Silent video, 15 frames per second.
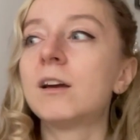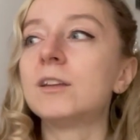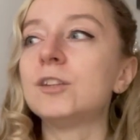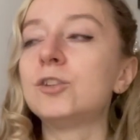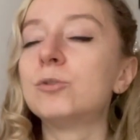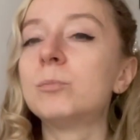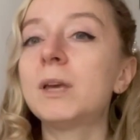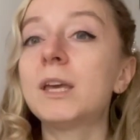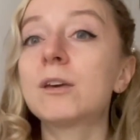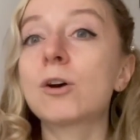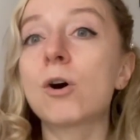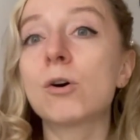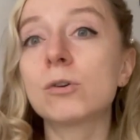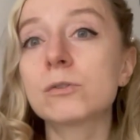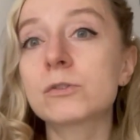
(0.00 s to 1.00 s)
You may
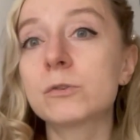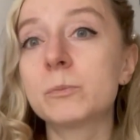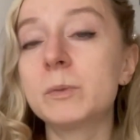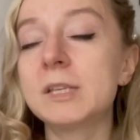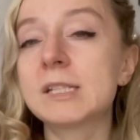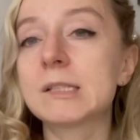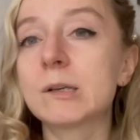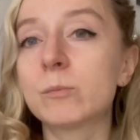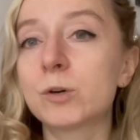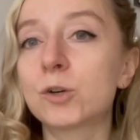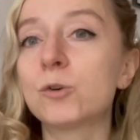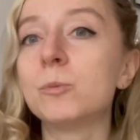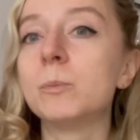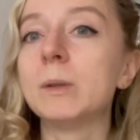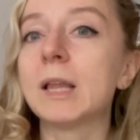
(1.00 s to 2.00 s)
also be someone
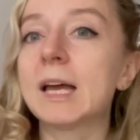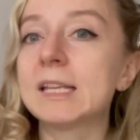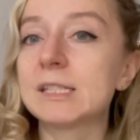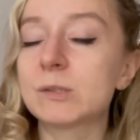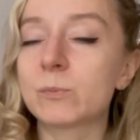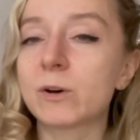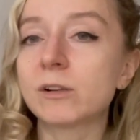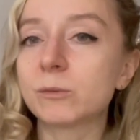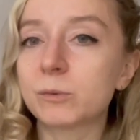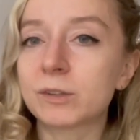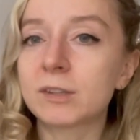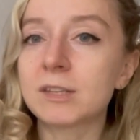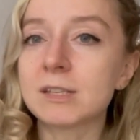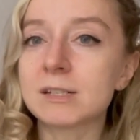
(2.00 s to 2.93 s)
who blends well with